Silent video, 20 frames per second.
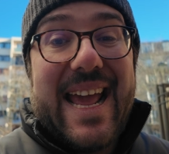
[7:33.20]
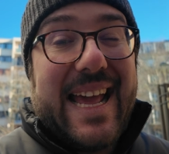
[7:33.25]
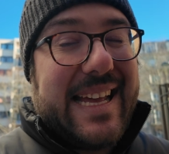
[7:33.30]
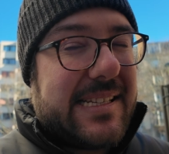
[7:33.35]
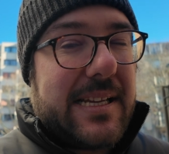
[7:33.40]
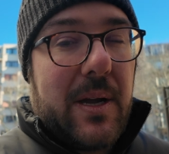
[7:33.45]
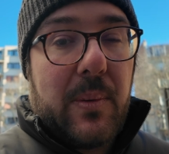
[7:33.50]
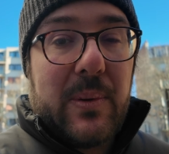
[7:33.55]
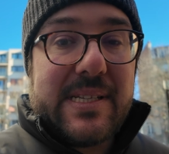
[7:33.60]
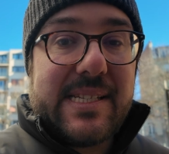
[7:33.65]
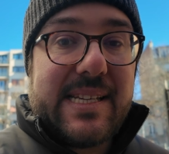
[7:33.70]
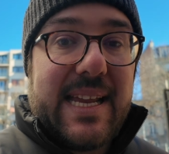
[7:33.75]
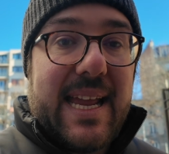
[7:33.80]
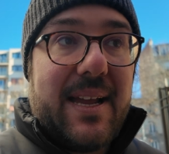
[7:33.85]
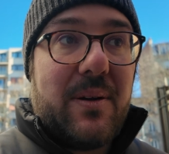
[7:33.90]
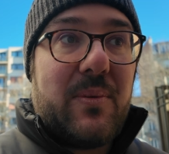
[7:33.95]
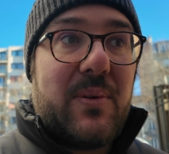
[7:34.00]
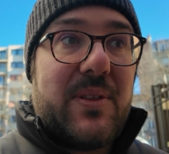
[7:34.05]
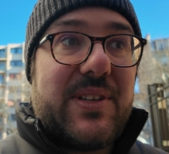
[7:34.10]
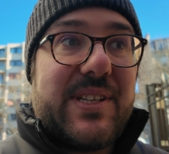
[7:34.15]
as I was
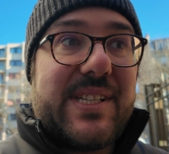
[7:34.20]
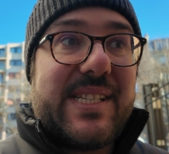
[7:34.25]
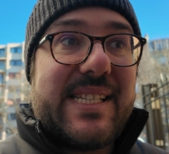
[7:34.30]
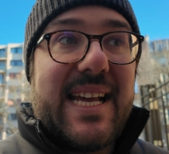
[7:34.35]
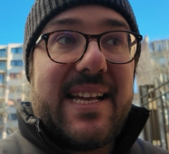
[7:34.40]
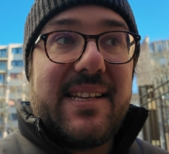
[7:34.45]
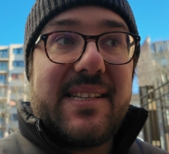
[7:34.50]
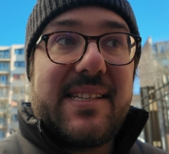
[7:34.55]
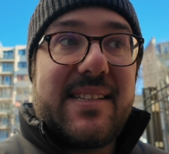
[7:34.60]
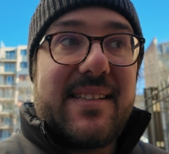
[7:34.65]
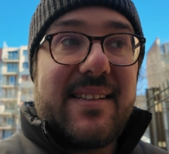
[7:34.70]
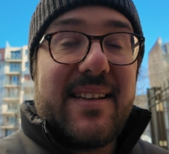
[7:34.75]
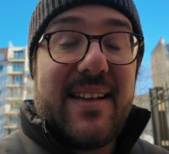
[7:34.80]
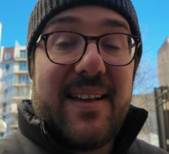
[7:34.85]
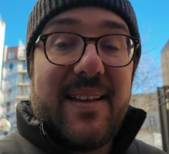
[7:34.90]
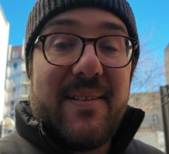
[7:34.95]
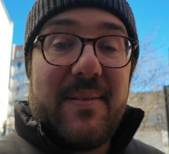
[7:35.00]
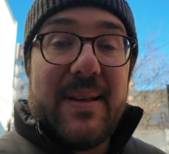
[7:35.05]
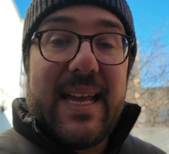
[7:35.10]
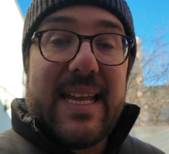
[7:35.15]
saying with this test,
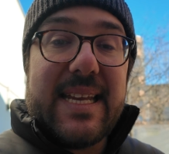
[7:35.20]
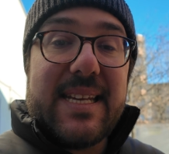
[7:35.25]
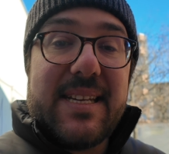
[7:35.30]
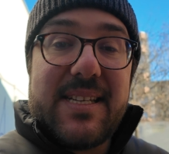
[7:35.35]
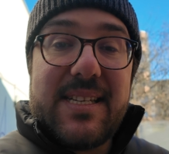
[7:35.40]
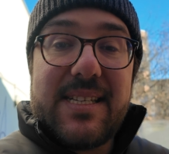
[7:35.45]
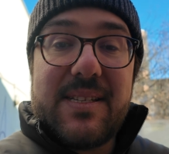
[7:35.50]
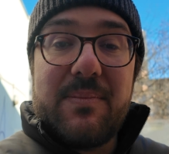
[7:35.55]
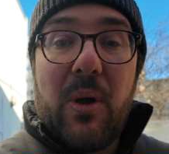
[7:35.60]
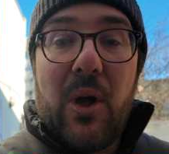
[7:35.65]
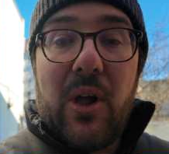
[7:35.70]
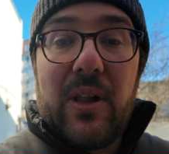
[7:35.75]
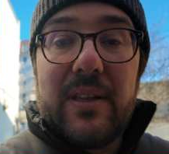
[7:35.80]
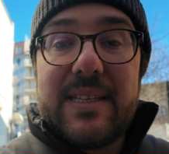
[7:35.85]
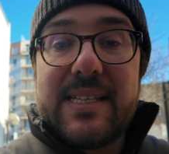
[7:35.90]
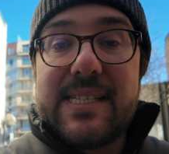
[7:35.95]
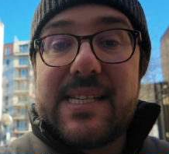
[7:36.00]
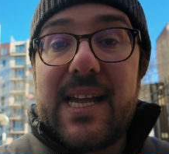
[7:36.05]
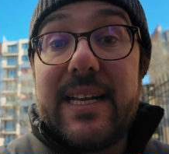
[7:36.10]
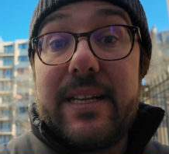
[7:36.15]
a small
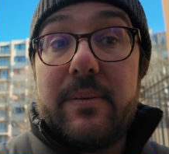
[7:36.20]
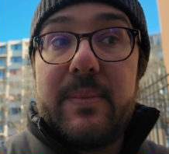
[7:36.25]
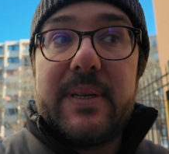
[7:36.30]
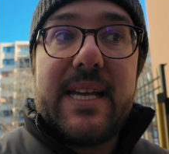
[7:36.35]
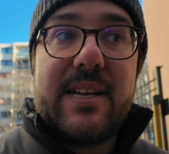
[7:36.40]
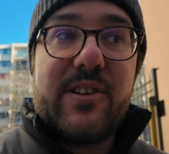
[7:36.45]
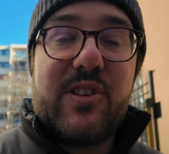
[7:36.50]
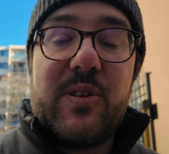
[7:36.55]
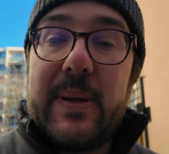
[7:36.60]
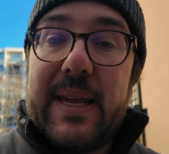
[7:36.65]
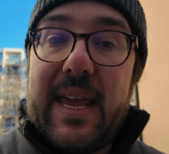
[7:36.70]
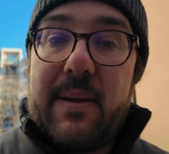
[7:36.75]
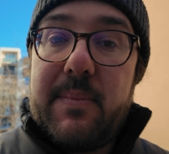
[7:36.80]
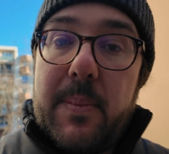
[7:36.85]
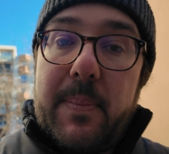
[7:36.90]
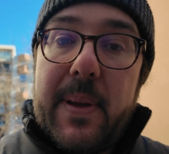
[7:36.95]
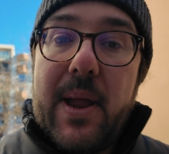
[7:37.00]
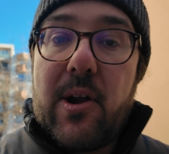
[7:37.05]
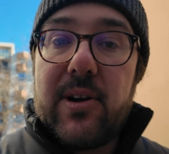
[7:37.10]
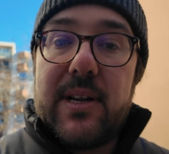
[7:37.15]
design limitation became
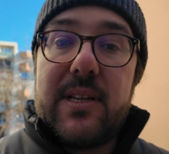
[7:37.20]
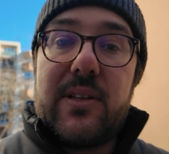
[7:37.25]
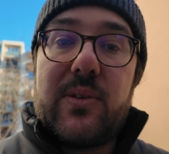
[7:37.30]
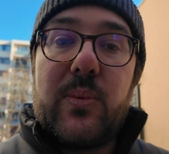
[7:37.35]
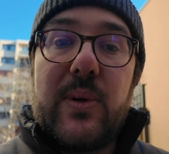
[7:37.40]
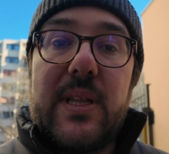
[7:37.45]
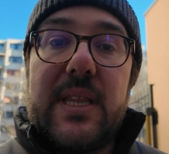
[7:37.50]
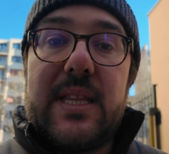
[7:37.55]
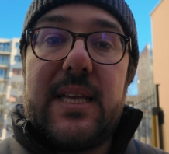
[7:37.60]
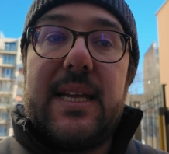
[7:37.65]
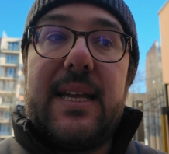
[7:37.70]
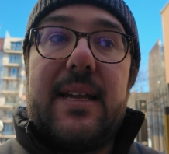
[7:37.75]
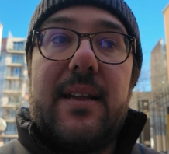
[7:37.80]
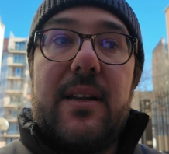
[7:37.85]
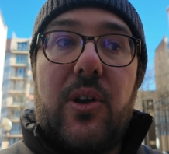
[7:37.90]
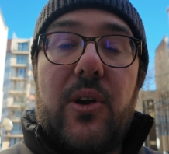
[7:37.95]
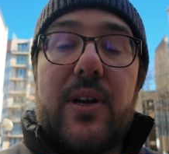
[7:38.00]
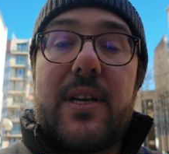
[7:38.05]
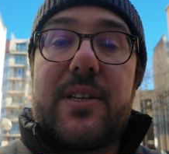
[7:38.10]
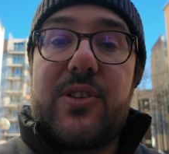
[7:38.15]
apparent with the
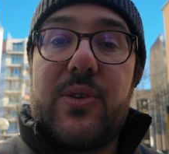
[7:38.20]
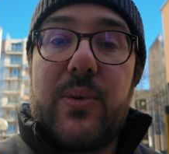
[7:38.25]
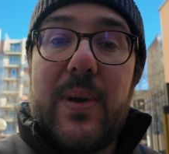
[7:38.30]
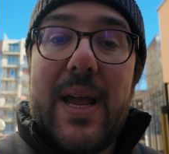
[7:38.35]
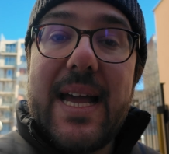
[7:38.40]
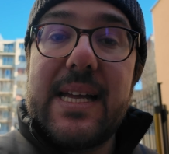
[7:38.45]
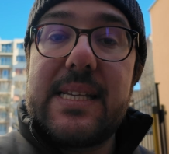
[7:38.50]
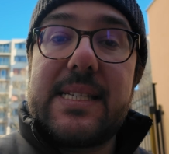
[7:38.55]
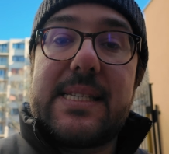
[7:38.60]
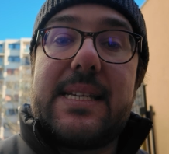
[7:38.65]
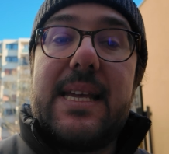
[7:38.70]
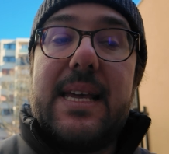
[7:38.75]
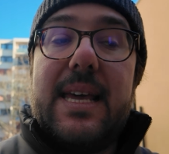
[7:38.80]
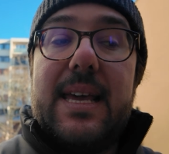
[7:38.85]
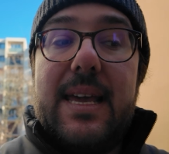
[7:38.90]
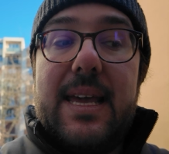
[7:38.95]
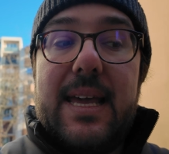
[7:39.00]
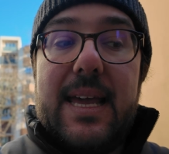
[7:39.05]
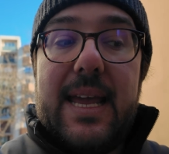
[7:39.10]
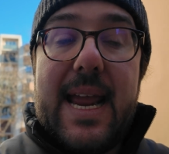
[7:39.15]
Lark 2S
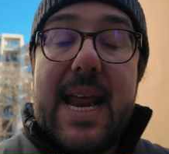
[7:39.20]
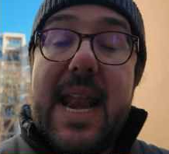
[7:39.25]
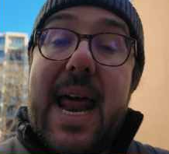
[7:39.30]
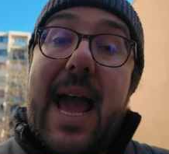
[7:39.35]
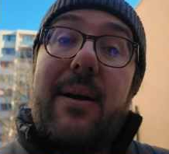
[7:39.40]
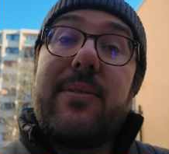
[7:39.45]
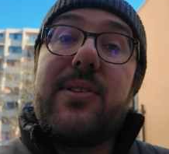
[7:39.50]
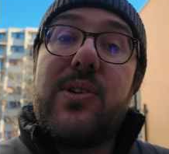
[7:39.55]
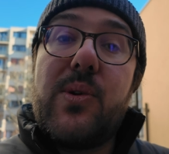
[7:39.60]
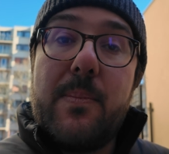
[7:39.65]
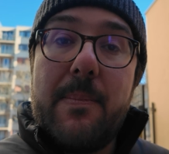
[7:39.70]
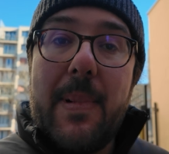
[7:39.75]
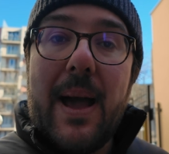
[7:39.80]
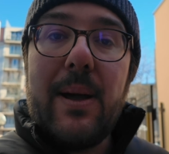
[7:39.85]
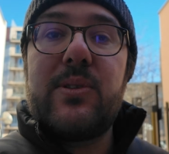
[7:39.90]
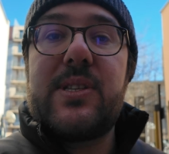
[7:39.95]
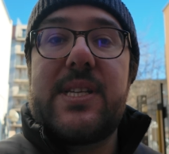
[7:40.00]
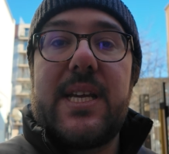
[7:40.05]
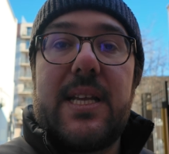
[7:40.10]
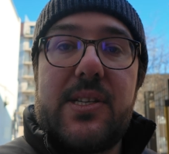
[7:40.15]
in how you
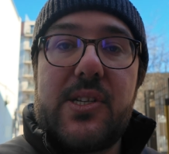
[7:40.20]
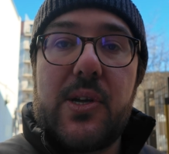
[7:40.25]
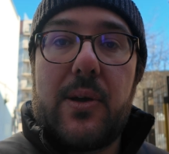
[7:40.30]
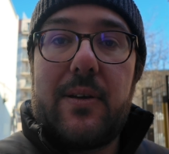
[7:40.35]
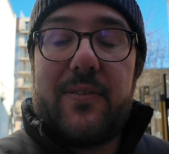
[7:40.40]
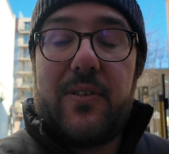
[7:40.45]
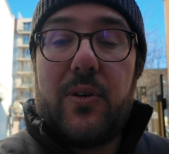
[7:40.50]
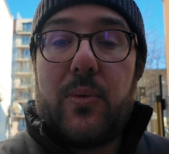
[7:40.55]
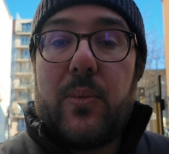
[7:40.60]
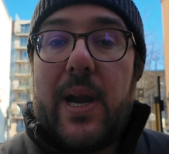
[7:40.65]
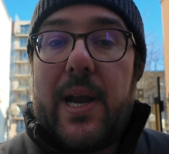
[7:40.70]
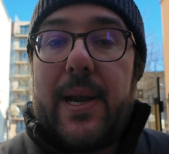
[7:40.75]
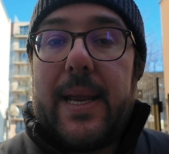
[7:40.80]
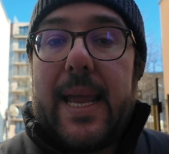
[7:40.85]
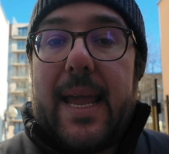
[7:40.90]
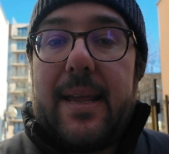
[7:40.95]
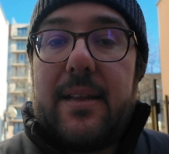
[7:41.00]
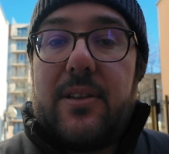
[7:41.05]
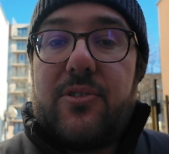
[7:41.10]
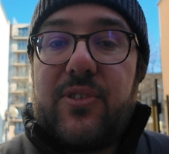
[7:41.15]
mount it. So if you're wearing
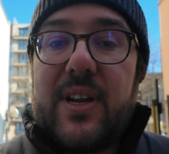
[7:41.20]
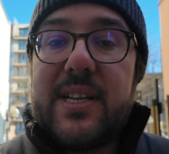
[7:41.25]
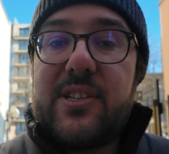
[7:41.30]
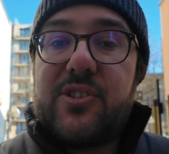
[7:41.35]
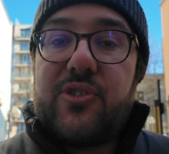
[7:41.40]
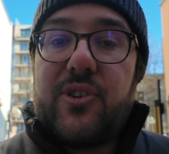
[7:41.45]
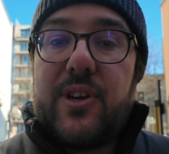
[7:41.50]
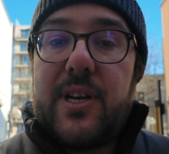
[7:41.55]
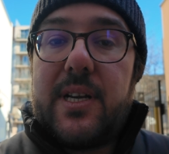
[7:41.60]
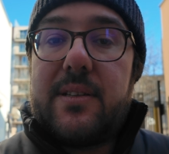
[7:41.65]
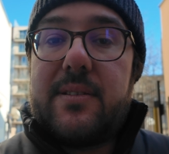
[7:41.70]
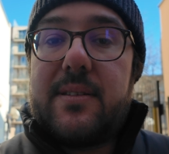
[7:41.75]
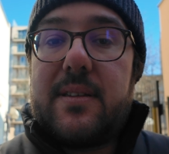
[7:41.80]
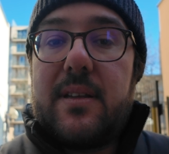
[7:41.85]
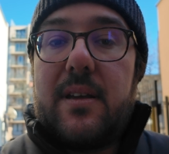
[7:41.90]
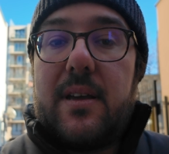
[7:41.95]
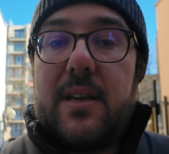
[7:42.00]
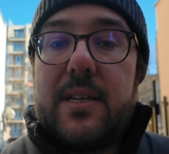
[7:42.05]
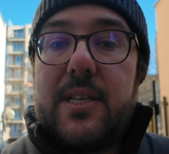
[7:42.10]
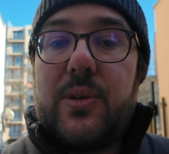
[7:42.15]
a dress shirt,
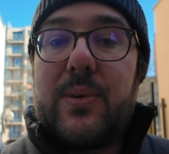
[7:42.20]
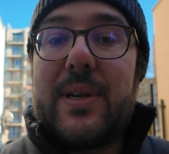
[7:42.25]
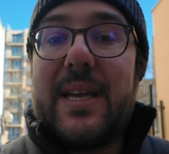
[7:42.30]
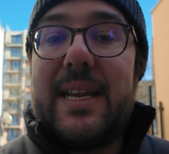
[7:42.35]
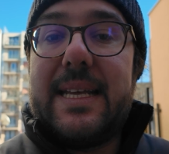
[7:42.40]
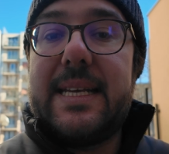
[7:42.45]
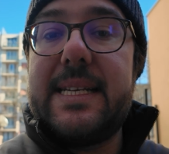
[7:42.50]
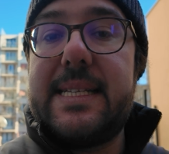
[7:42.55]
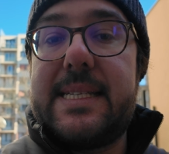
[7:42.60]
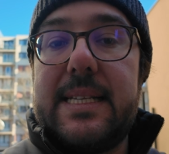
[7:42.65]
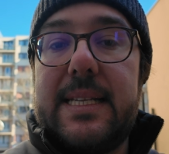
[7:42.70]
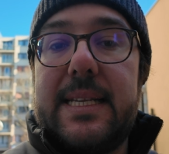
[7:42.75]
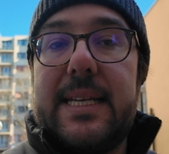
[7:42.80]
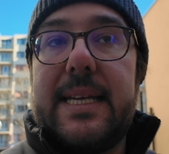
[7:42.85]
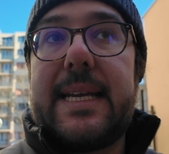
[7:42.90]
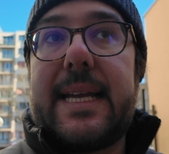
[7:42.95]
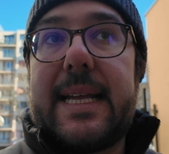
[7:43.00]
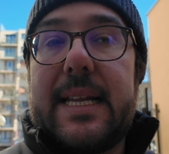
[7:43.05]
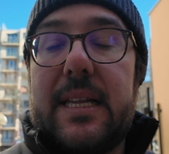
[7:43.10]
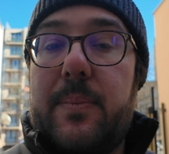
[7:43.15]
you can easily
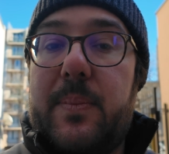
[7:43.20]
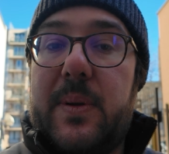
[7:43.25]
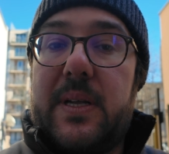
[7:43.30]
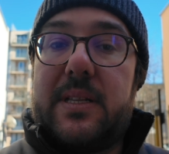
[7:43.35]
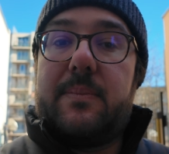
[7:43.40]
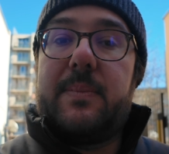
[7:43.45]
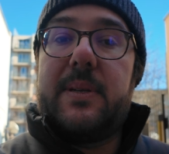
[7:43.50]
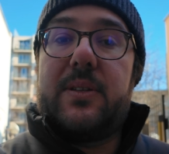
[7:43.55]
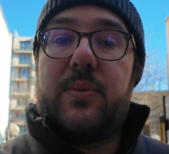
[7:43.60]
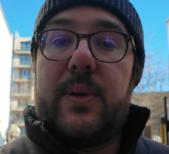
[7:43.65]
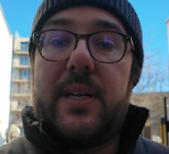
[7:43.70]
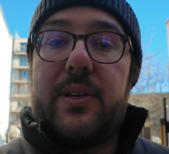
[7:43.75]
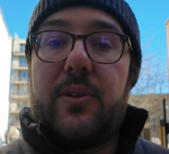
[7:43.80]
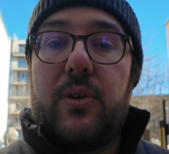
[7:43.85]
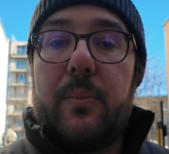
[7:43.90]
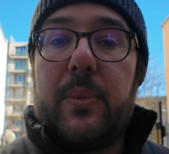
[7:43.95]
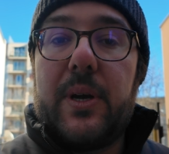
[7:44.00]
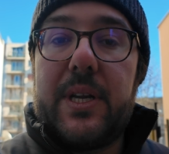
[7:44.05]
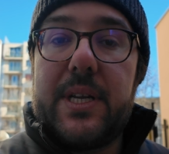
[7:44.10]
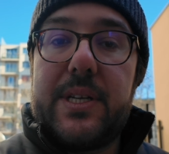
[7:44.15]
clip it between your
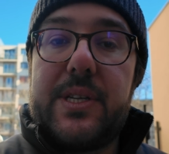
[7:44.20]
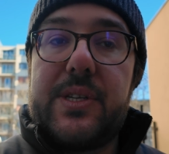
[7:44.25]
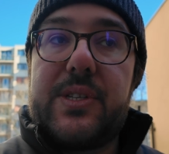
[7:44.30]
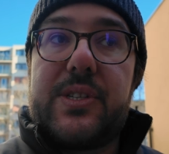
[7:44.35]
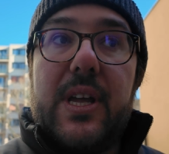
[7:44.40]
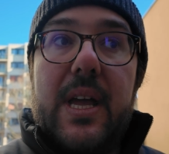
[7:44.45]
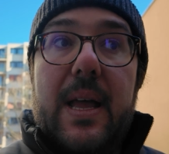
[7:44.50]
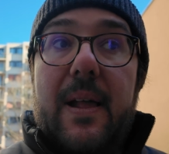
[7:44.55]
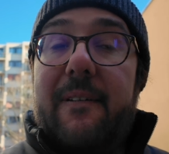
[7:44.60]
buttons.